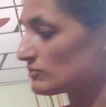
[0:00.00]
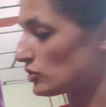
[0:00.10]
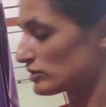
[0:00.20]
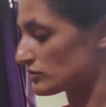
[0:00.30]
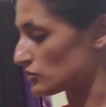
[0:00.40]

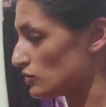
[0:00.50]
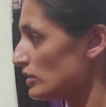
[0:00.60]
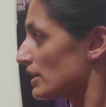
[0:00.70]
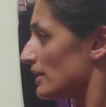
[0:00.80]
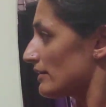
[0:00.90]
also,
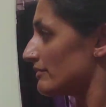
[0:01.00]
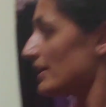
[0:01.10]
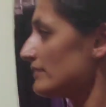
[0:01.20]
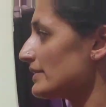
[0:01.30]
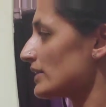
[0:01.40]

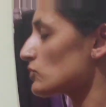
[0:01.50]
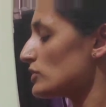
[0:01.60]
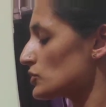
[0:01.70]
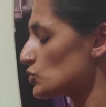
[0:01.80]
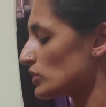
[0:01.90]
when we are going
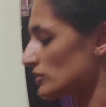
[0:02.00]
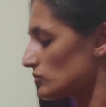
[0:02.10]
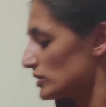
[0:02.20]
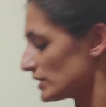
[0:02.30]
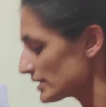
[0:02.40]
to
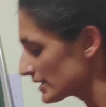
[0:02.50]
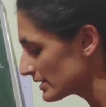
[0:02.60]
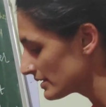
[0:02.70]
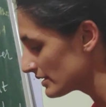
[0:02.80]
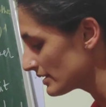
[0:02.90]
convert,
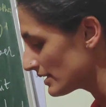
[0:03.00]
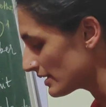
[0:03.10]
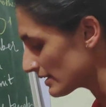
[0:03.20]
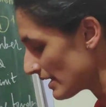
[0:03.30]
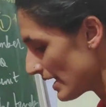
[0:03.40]

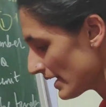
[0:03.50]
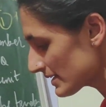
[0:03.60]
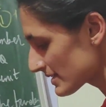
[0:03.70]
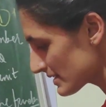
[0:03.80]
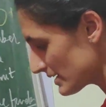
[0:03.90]

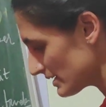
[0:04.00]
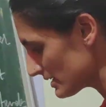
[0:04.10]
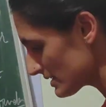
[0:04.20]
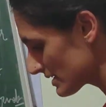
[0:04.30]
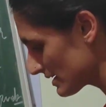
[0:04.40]
X is